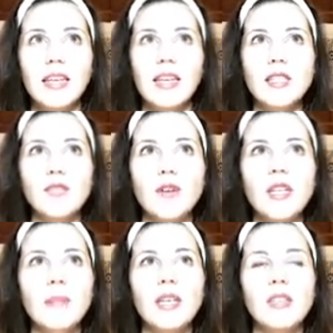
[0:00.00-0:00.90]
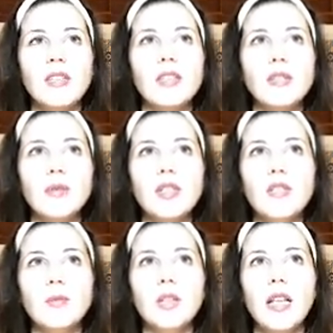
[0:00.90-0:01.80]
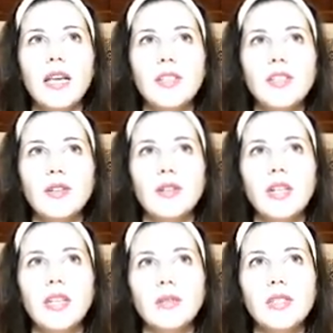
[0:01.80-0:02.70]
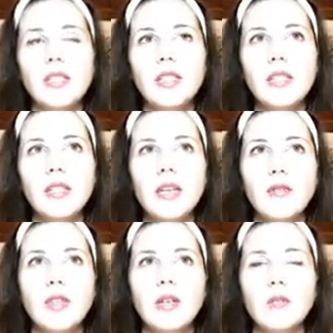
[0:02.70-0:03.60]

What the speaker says: it's funny because as soon as we'll enter the Leo season, everything